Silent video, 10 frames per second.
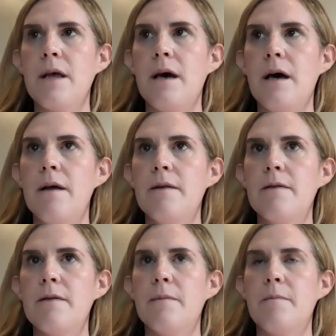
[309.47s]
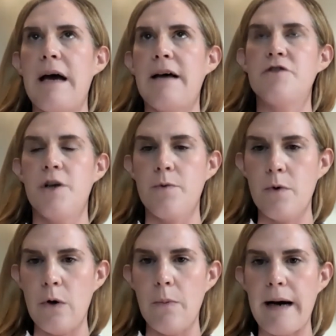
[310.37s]
uh, the Mass
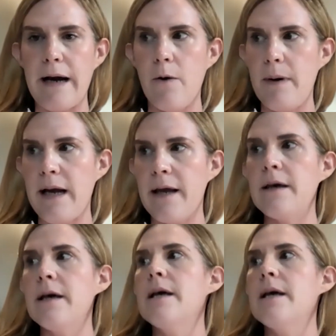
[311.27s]
General Biobank,